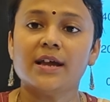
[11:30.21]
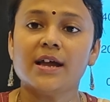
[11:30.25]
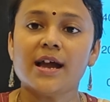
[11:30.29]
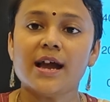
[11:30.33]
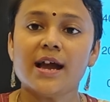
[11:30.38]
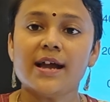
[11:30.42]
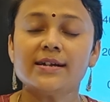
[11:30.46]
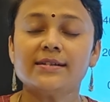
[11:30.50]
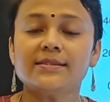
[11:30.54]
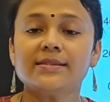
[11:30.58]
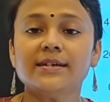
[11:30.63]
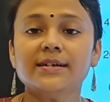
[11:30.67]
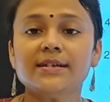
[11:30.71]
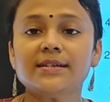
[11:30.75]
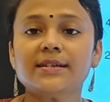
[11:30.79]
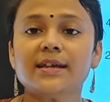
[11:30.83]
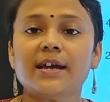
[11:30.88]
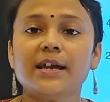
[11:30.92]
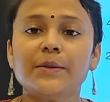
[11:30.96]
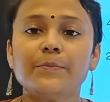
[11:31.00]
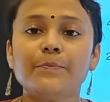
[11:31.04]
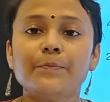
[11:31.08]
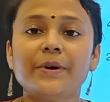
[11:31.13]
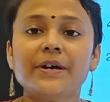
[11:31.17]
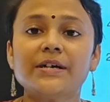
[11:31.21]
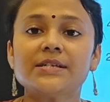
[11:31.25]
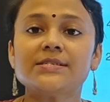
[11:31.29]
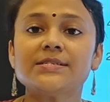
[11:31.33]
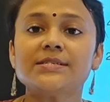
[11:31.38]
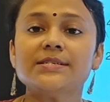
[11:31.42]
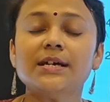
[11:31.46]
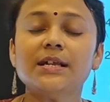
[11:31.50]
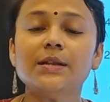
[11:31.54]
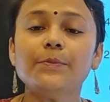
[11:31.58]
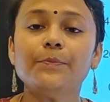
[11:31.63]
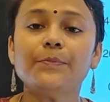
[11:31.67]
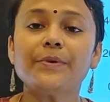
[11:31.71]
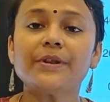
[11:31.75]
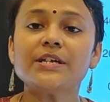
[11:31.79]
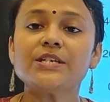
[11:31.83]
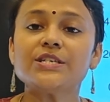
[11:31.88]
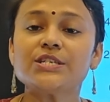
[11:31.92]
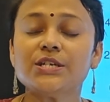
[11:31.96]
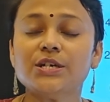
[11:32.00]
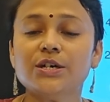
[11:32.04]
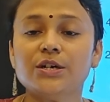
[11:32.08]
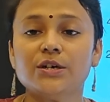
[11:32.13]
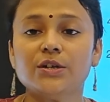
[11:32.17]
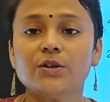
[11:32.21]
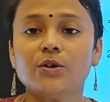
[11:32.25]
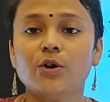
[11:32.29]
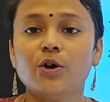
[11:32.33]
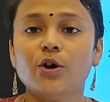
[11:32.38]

at that time partial pressure